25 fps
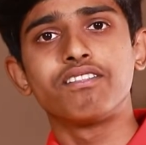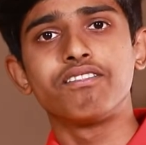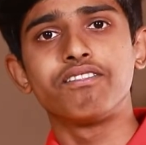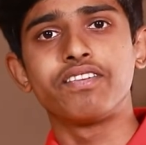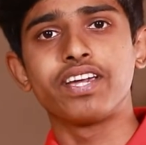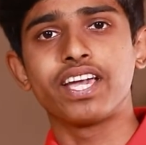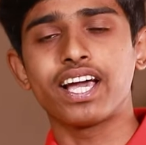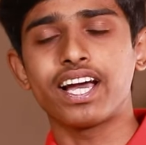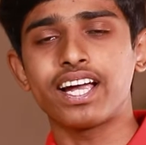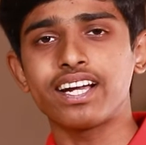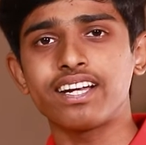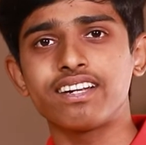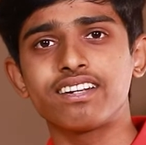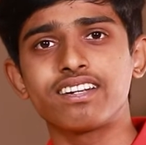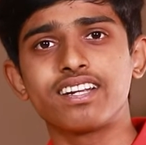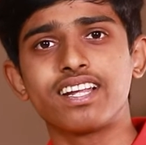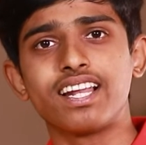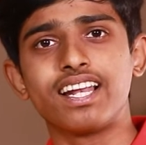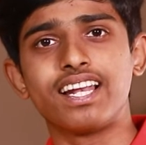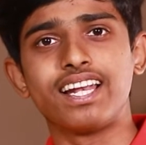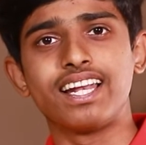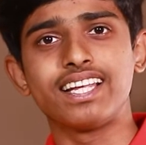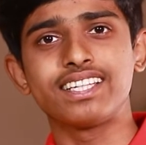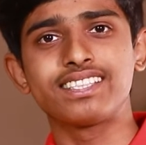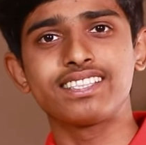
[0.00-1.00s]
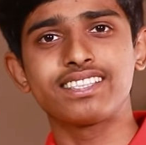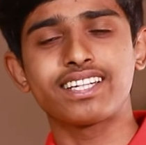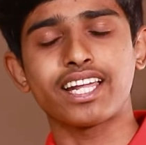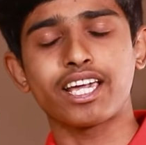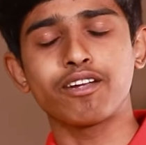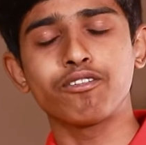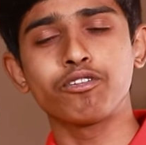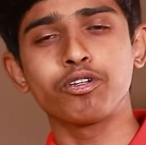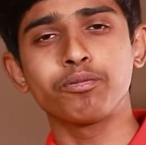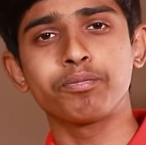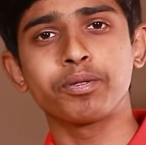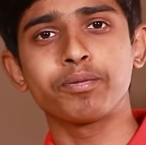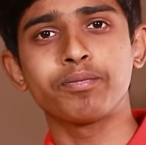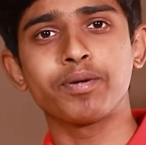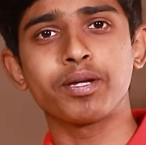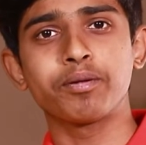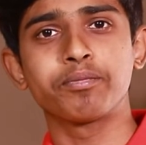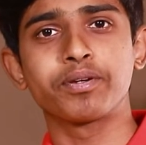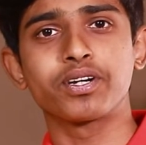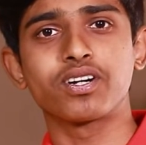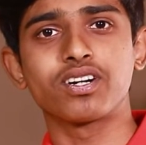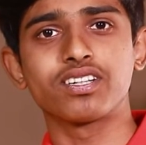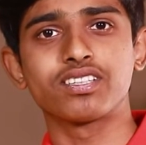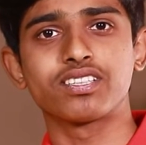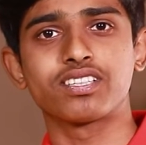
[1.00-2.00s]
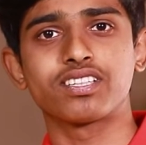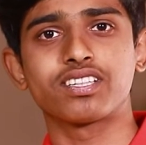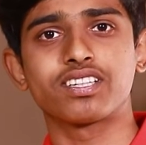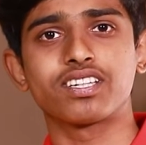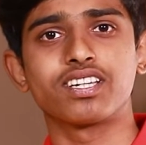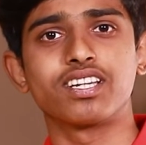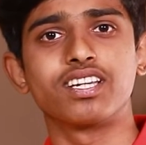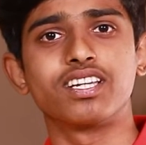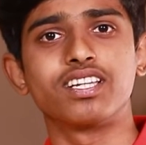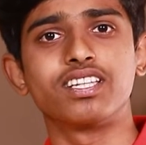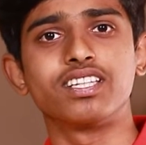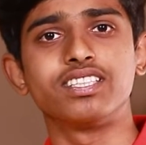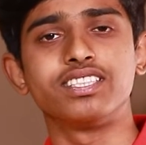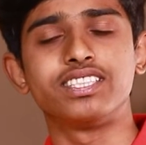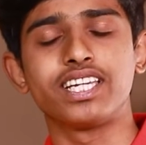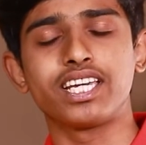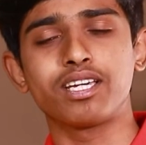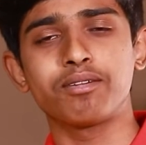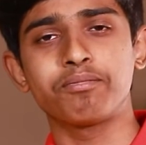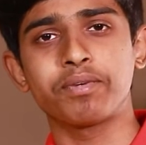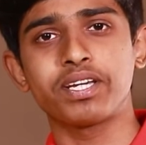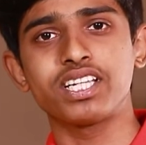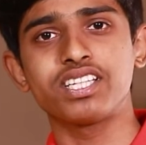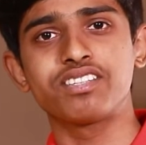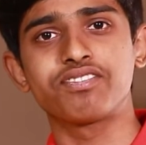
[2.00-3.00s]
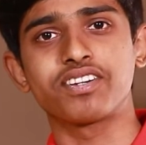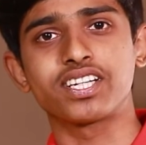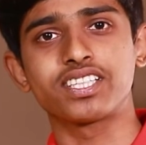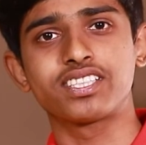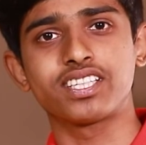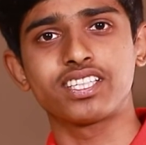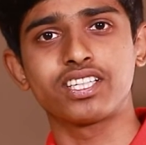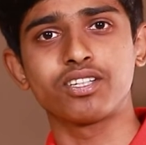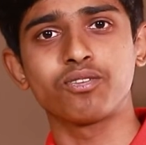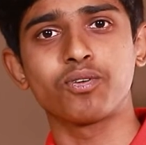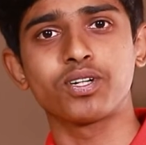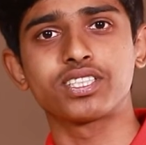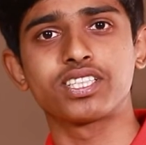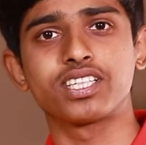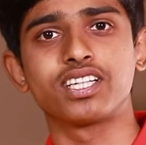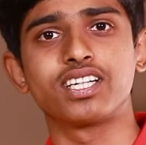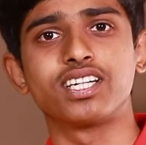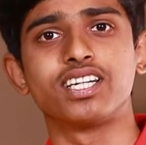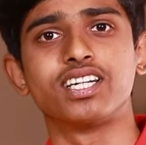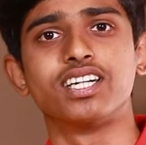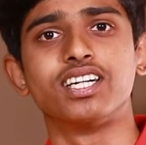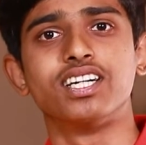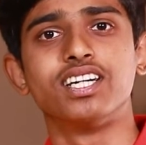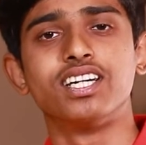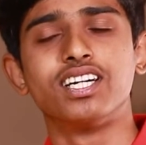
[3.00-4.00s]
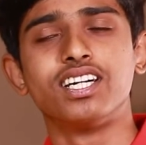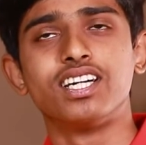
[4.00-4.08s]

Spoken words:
we had less time to prepare because JEE mains first session was a